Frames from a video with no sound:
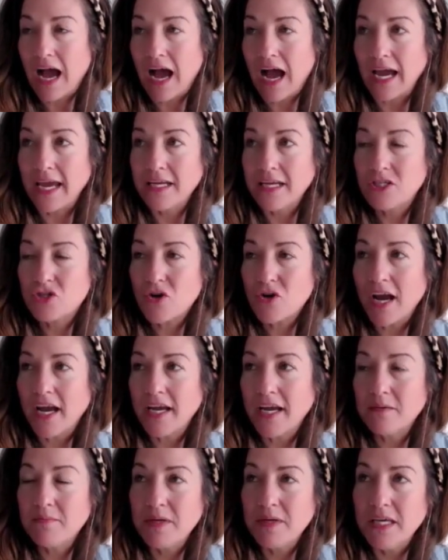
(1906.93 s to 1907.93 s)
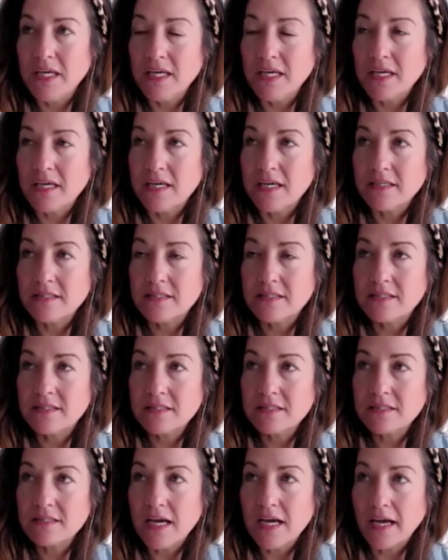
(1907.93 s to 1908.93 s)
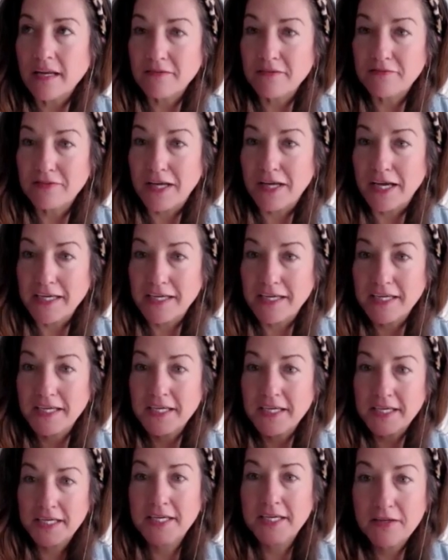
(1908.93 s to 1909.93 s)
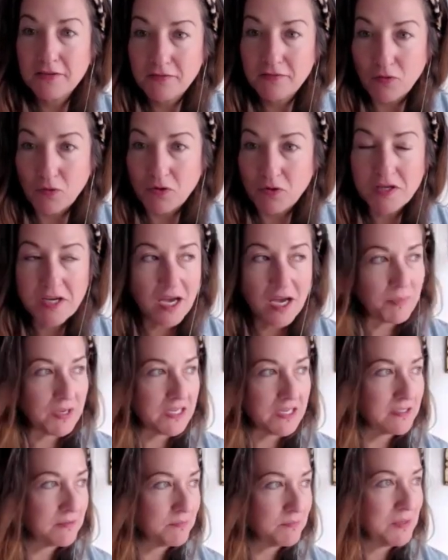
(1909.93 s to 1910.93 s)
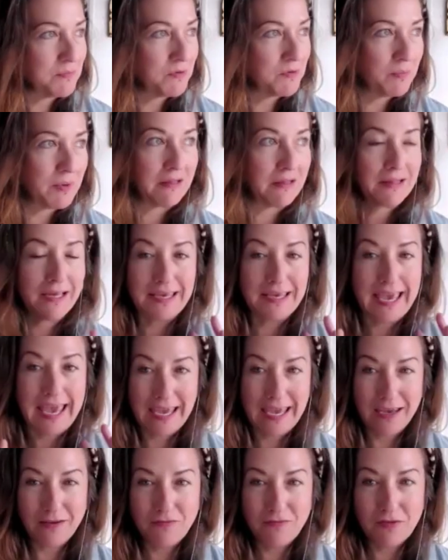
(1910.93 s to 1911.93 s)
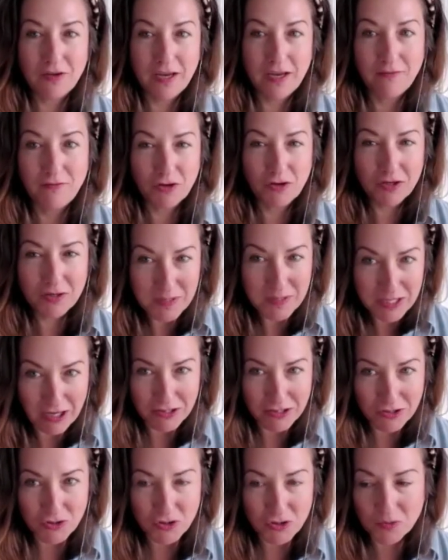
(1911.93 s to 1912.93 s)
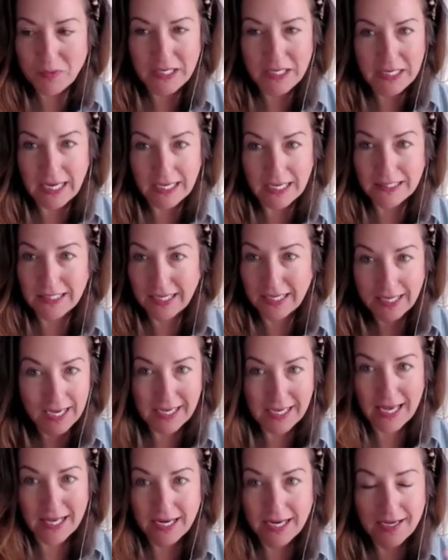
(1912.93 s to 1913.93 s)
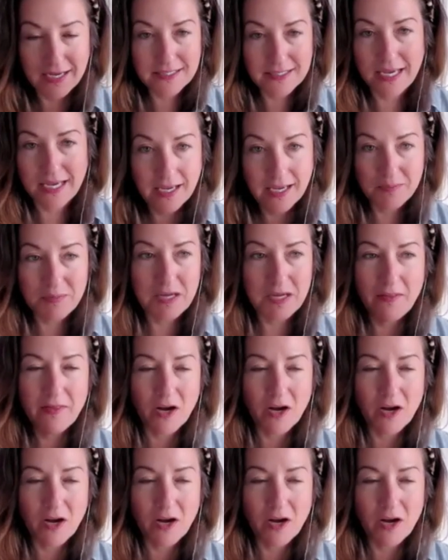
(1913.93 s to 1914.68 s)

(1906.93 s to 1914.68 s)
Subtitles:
I try to be as kind of like forthcoming to people about like, hey, if you're going to be on social media, like I get it because I got to be on